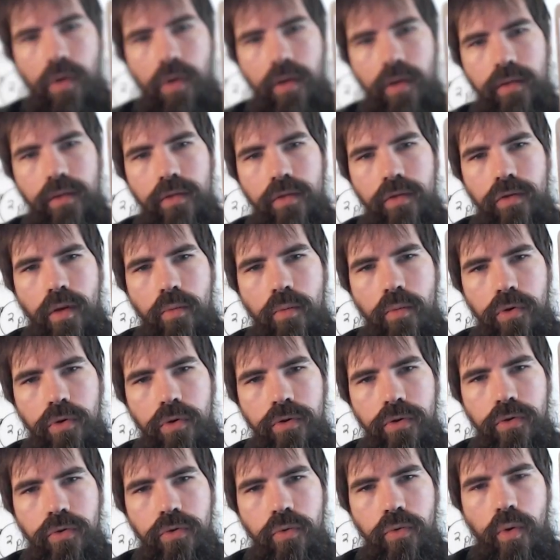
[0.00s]
someone
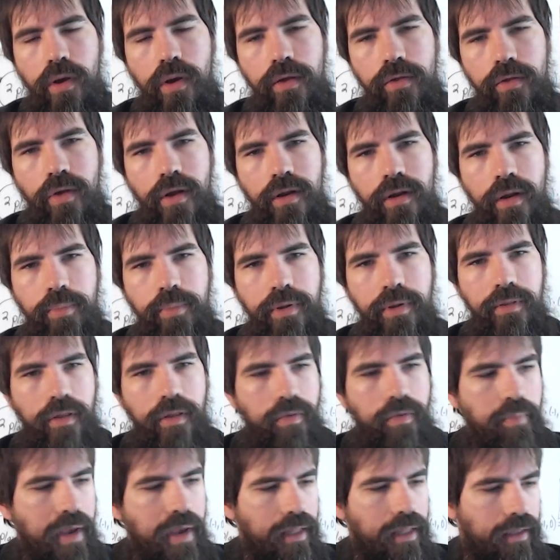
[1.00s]
who signed up on
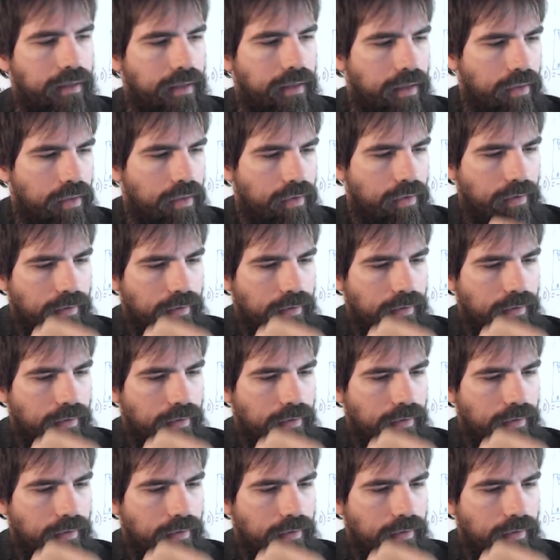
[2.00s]
this mailing list.